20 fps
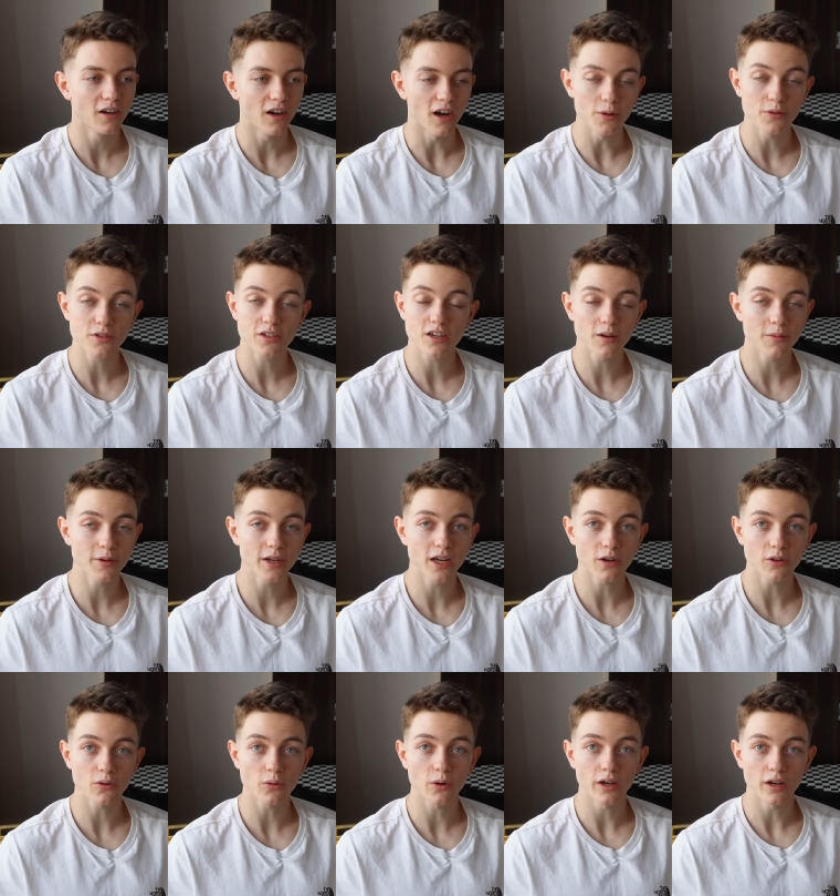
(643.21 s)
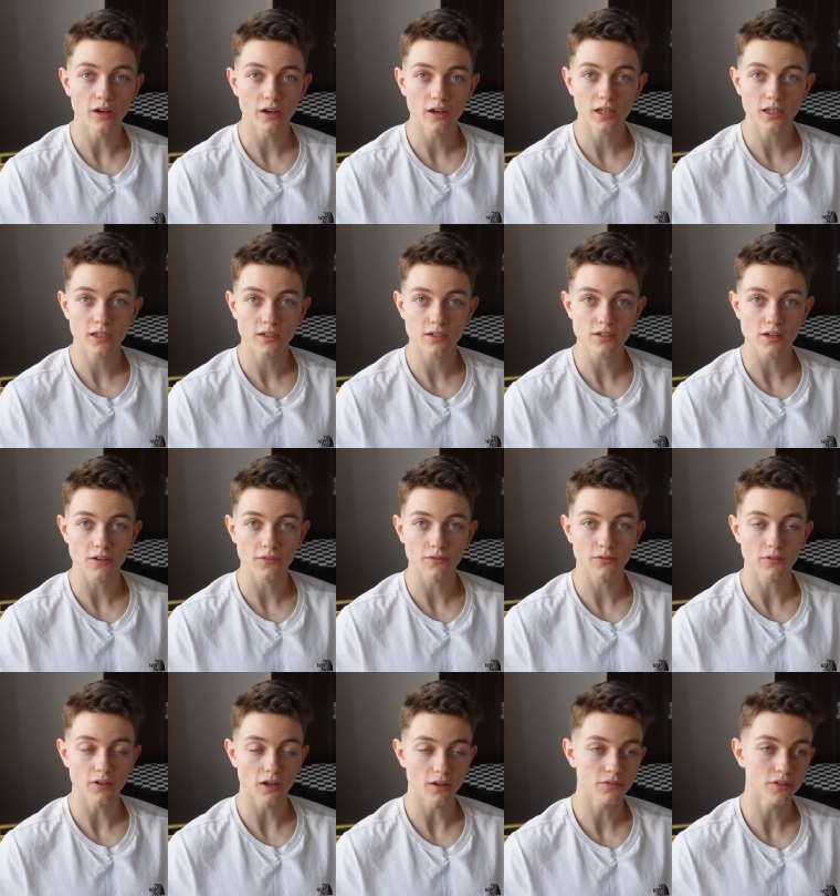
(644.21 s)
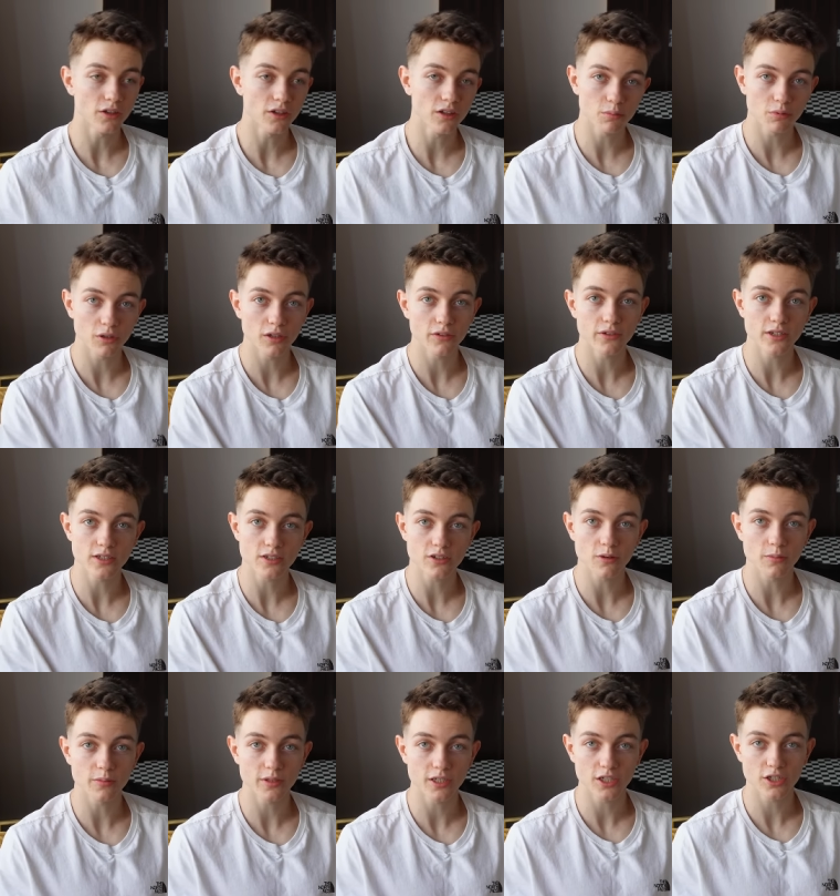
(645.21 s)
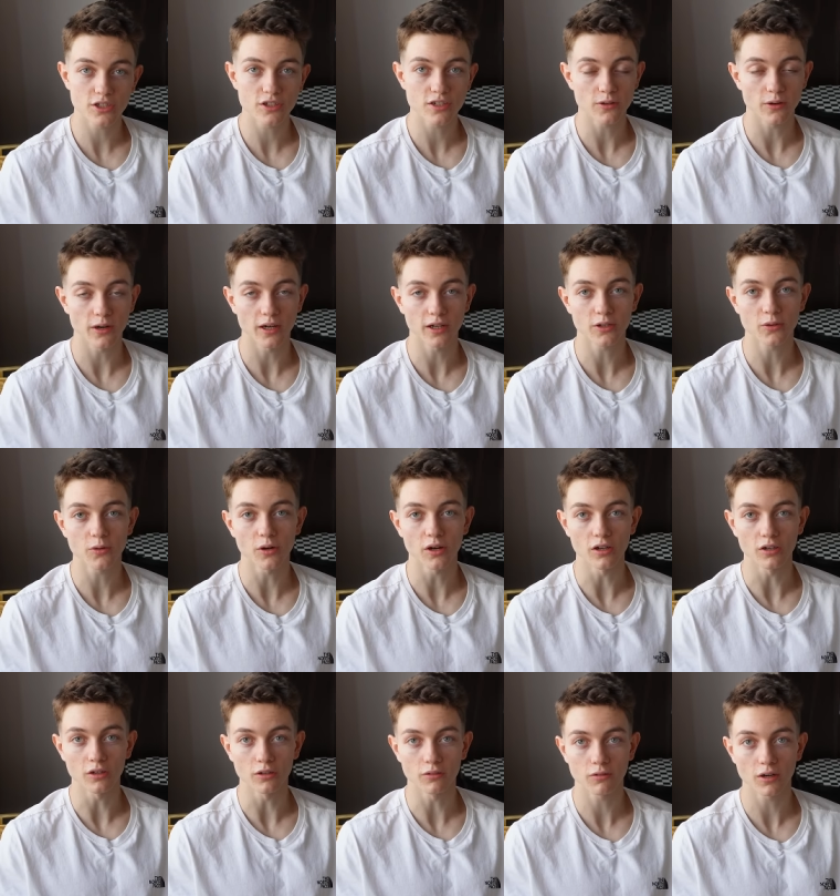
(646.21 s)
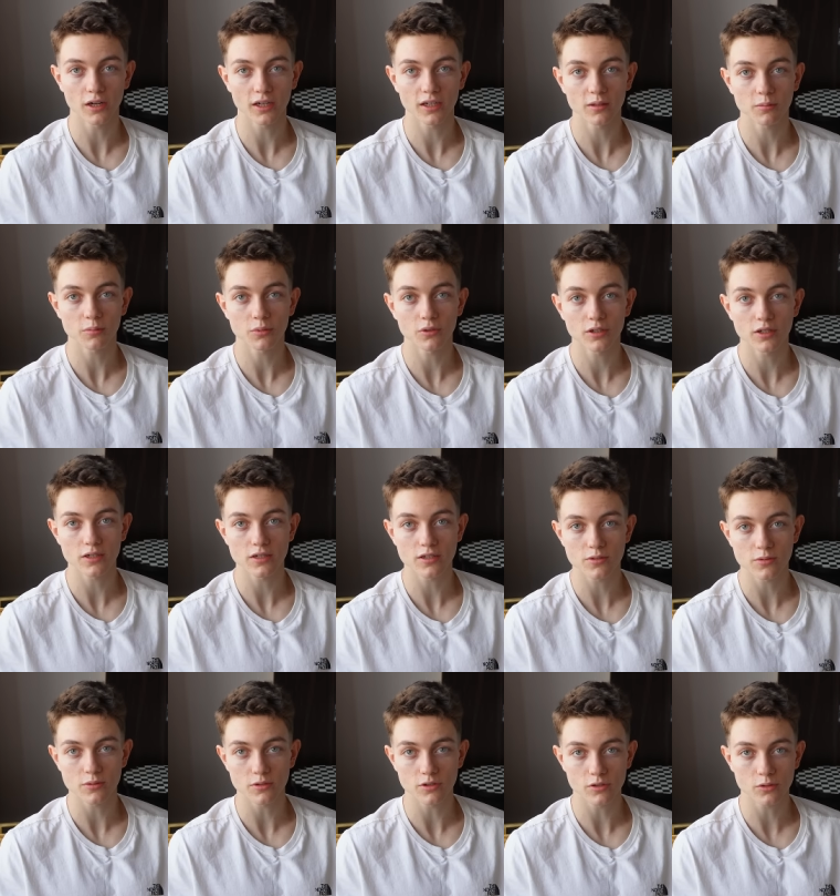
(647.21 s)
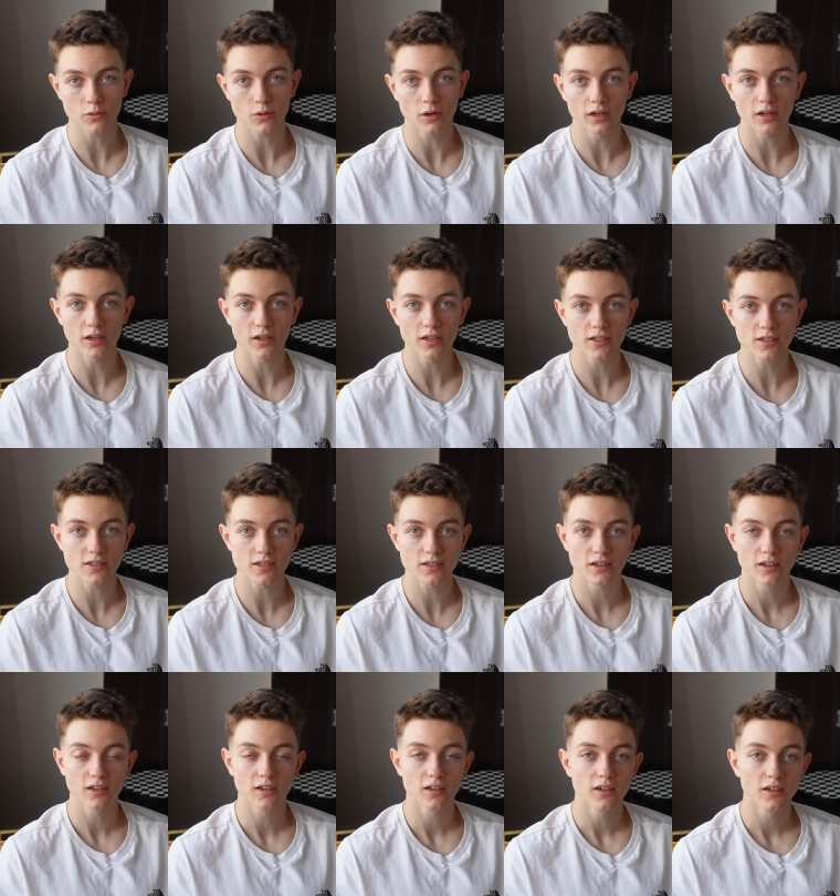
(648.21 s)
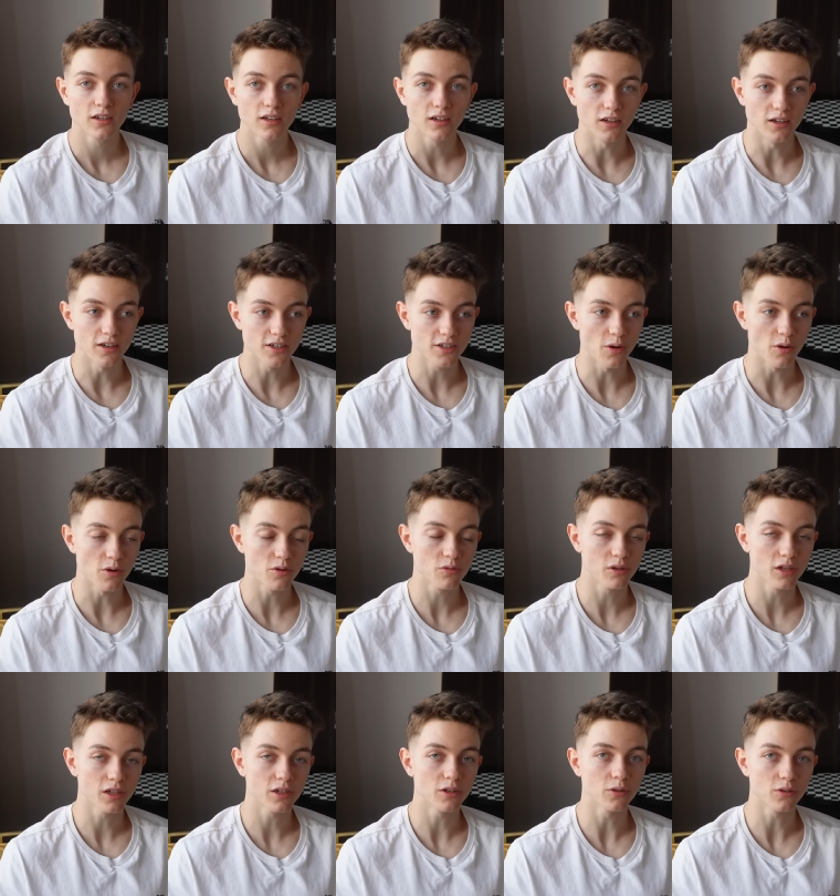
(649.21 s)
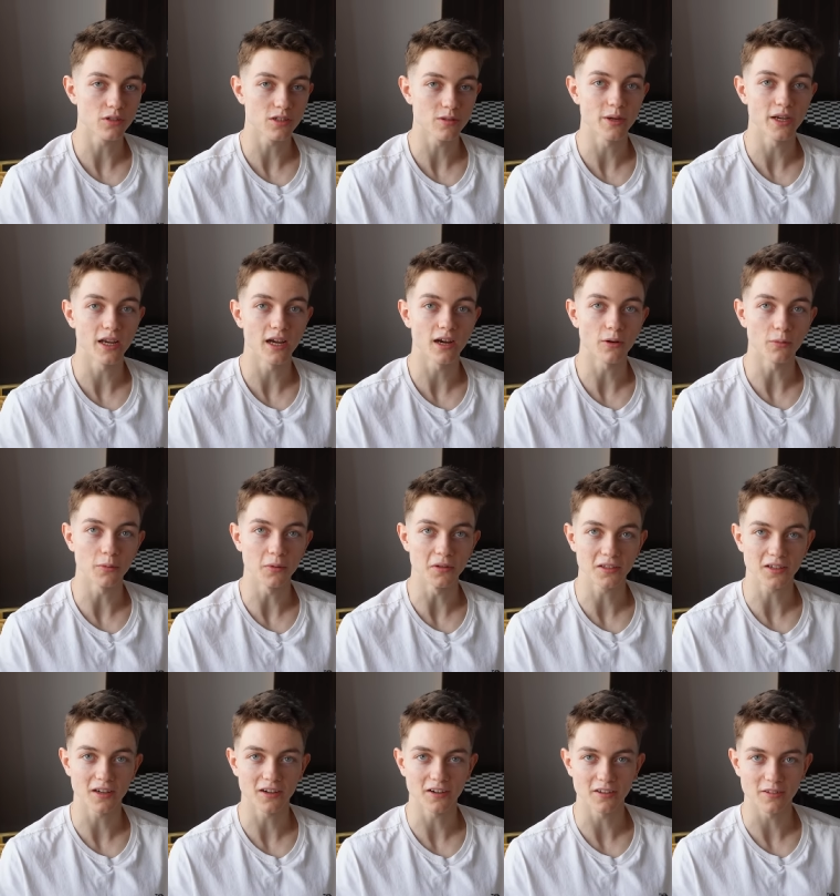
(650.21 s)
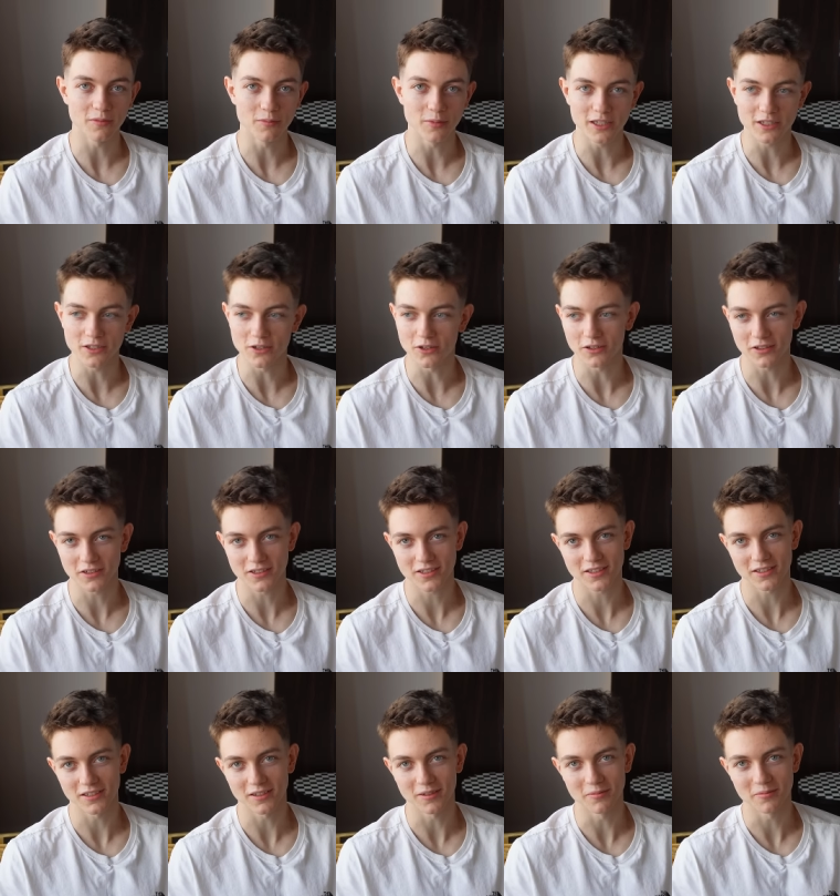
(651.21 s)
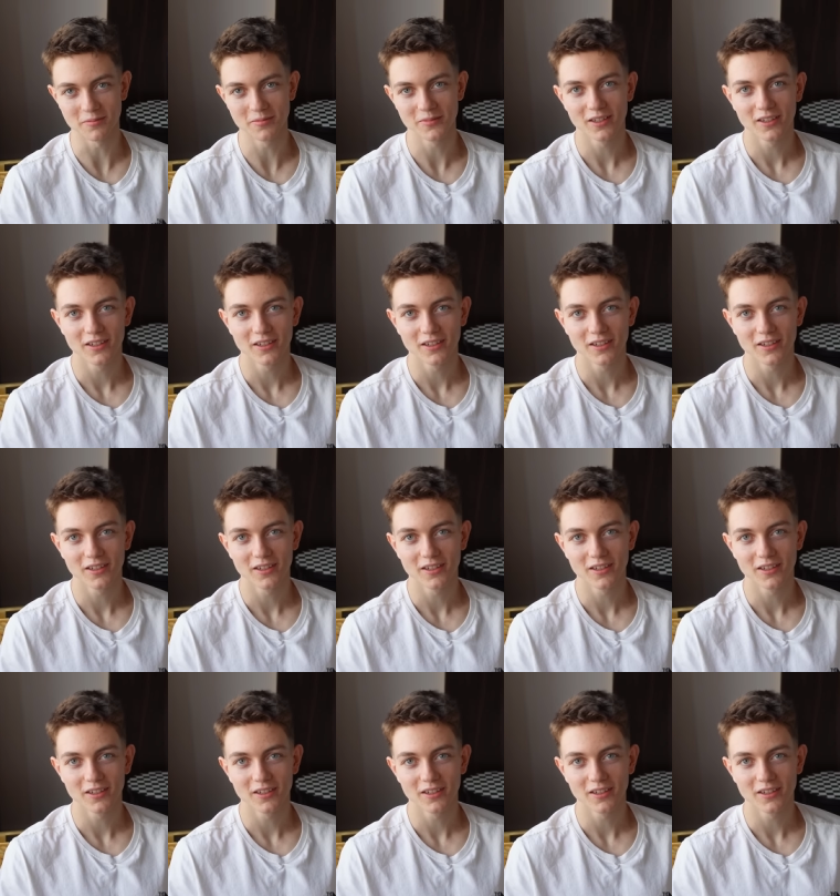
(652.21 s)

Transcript: I was coming out quite early because I've, I've done the previous competition, so I had quite a lot of ranking points, which was quite nice. Uh, so it was really cool to be out with kind of the big dogs. Um,